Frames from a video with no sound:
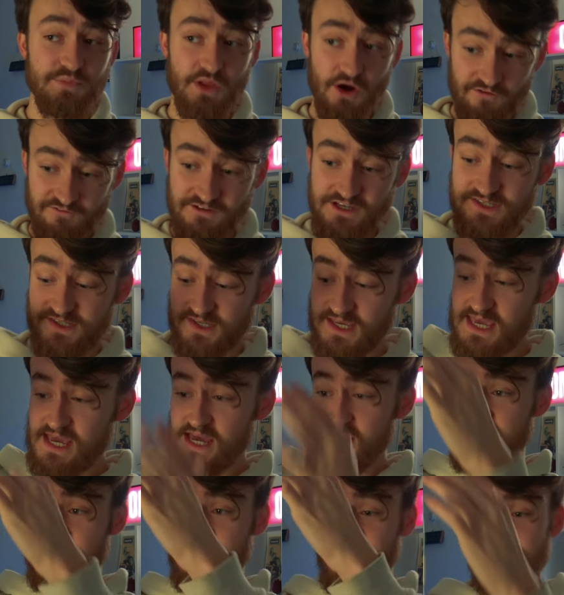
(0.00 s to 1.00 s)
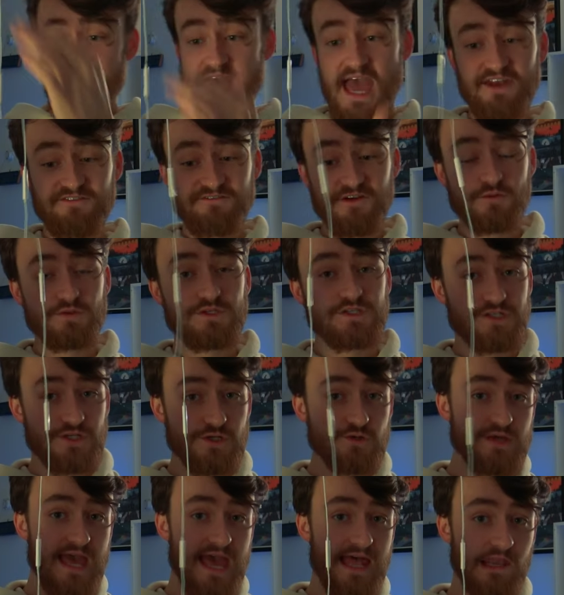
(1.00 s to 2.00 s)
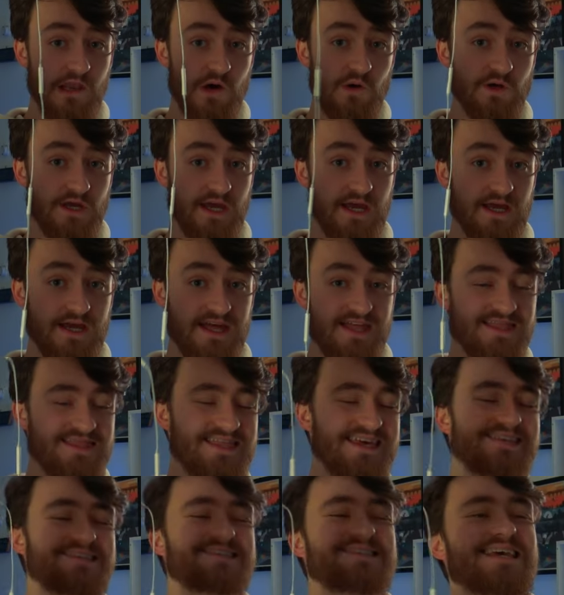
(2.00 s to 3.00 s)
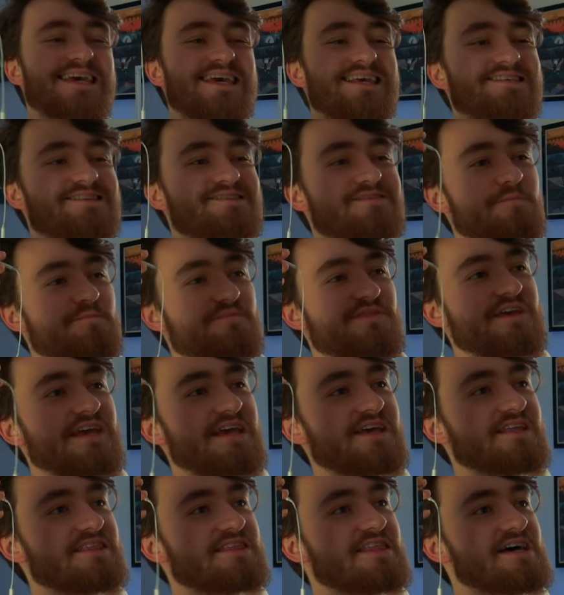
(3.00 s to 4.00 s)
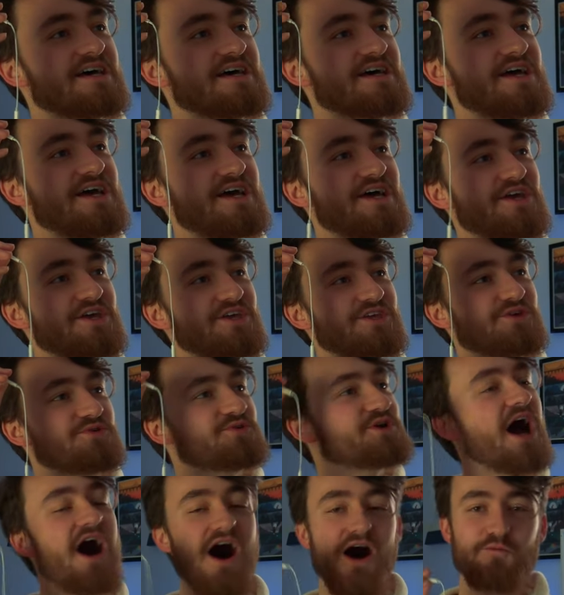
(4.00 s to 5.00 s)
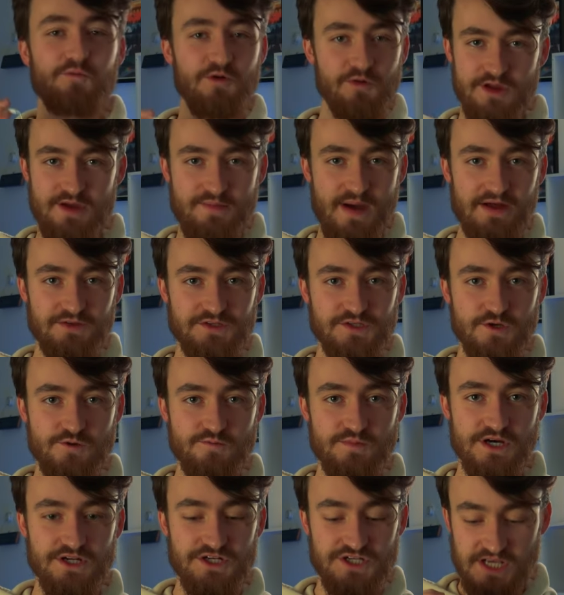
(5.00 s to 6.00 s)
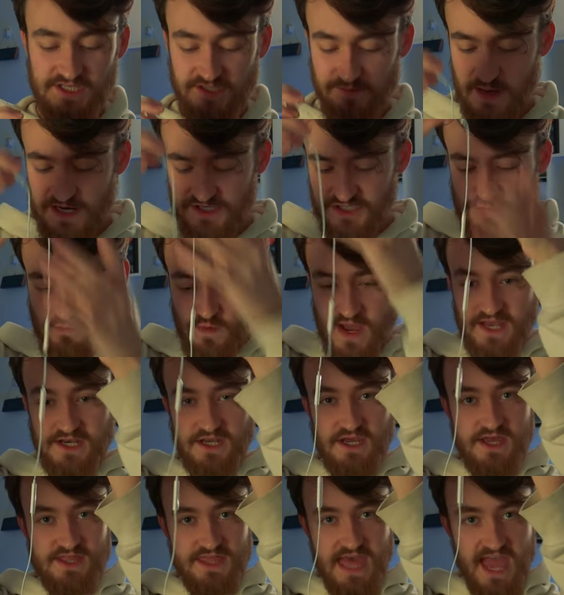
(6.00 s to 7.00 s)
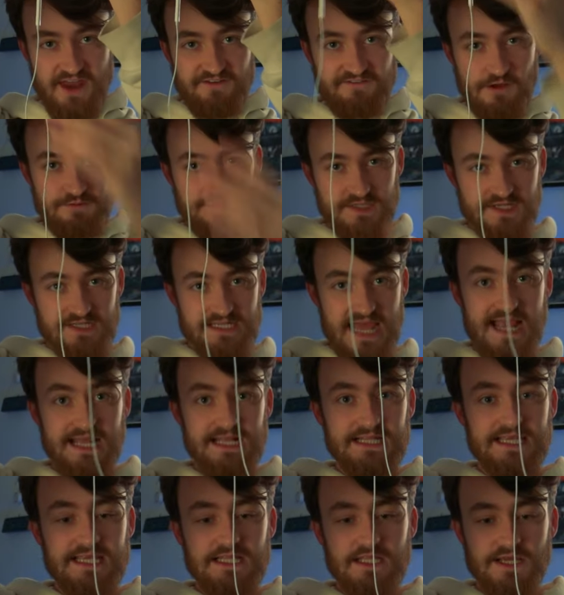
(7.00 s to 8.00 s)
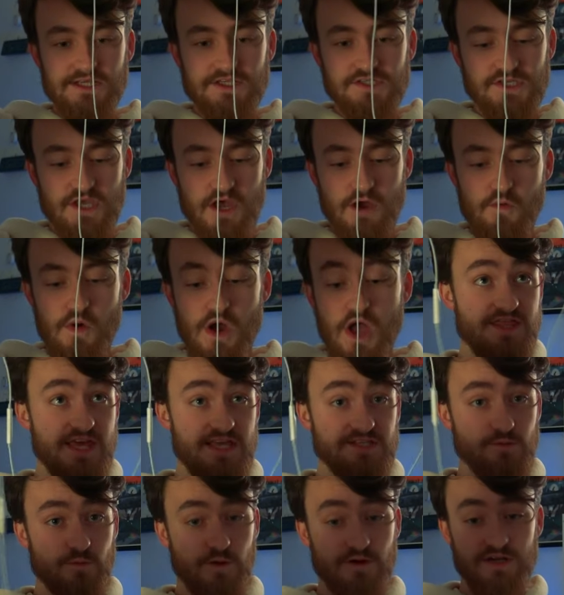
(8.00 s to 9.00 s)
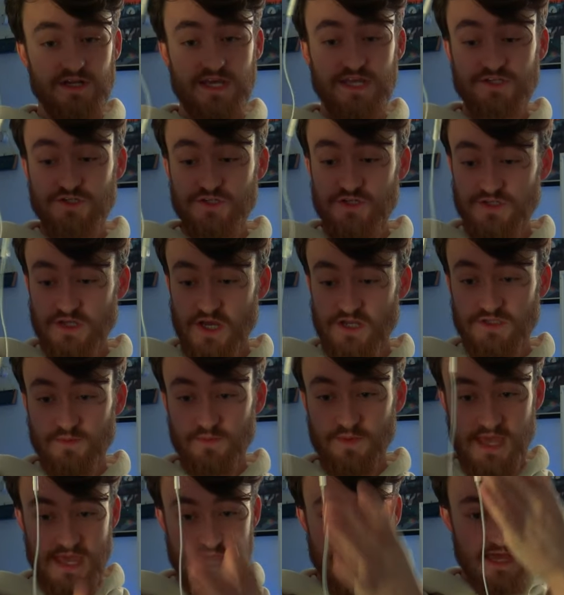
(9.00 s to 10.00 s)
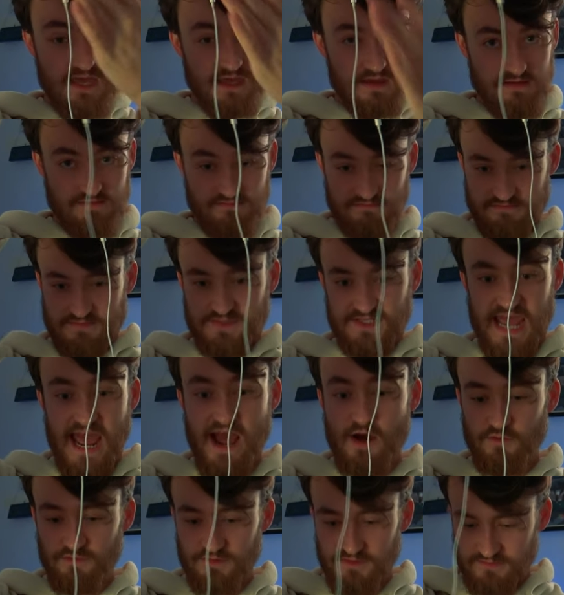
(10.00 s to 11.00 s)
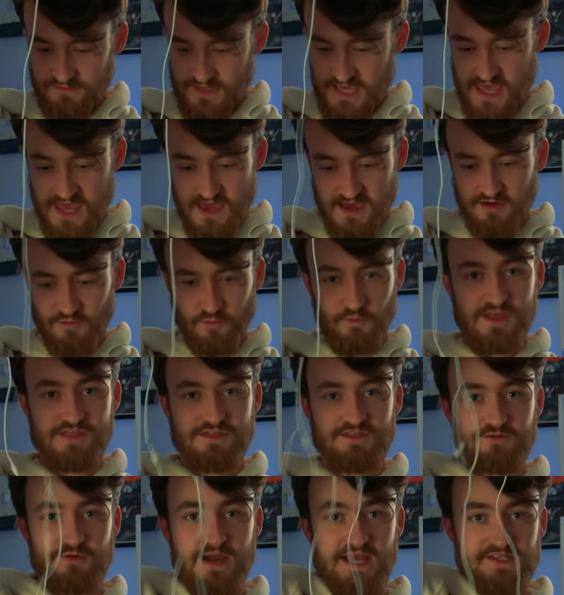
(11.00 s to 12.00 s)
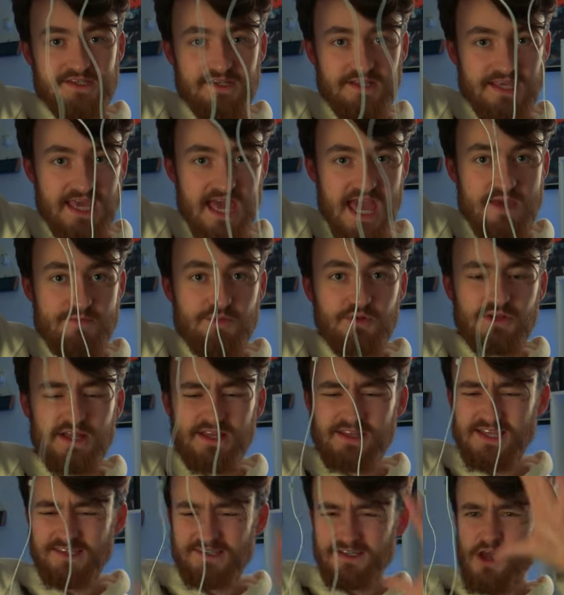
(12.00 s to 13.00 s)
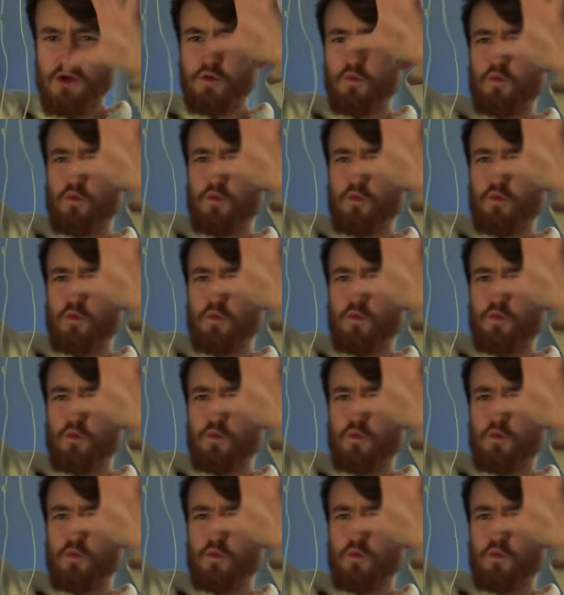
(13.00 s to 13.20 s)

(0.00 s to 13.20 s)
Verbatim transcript: Obviously, the headphones do get longer. This is something that you can't worry about too much, especially when the headphones are dangling like so. This one is just going to be down here with the rest of the cable, and there's no